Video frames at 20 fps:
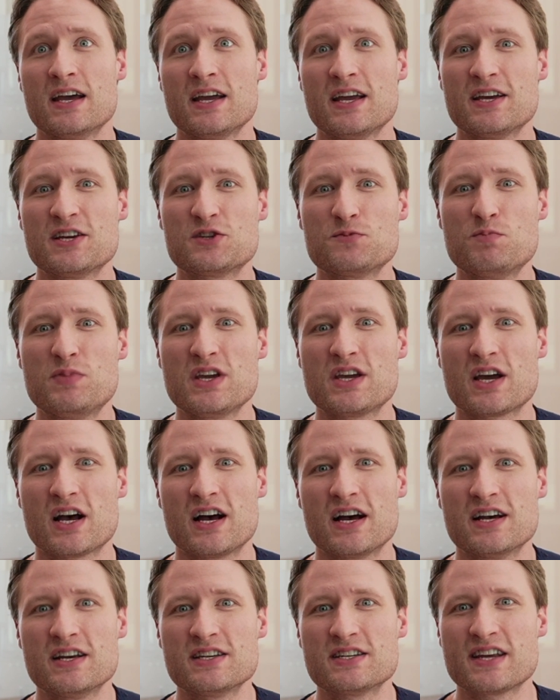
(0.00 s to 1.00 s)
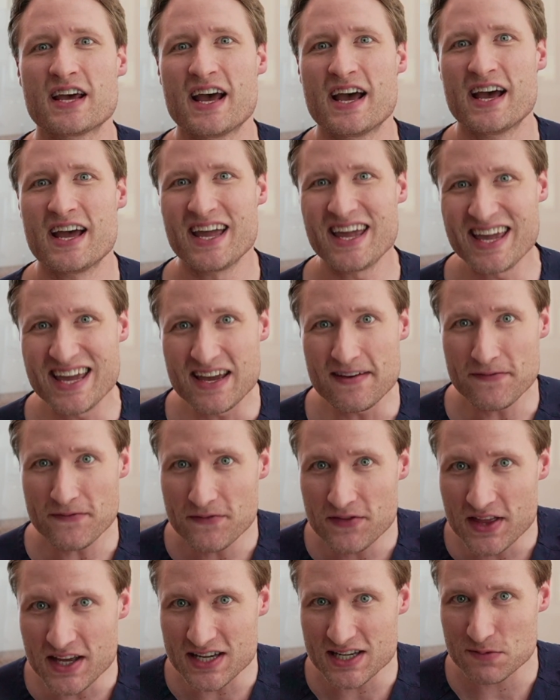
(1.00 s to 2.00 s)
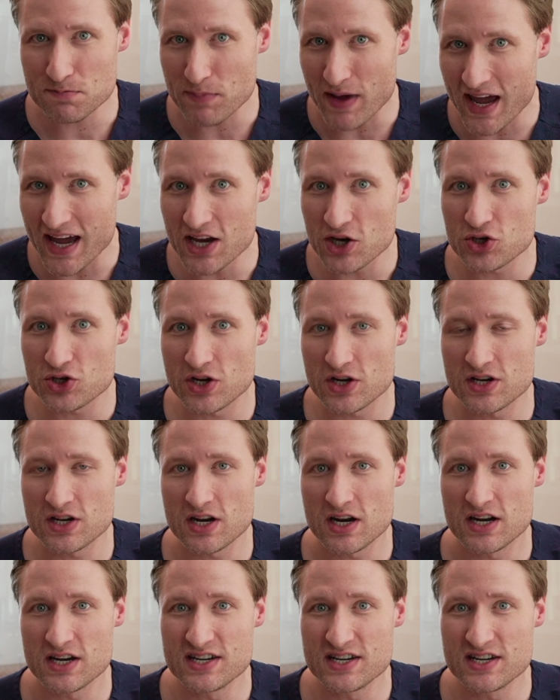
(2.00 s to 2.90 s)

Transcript: is because if this patient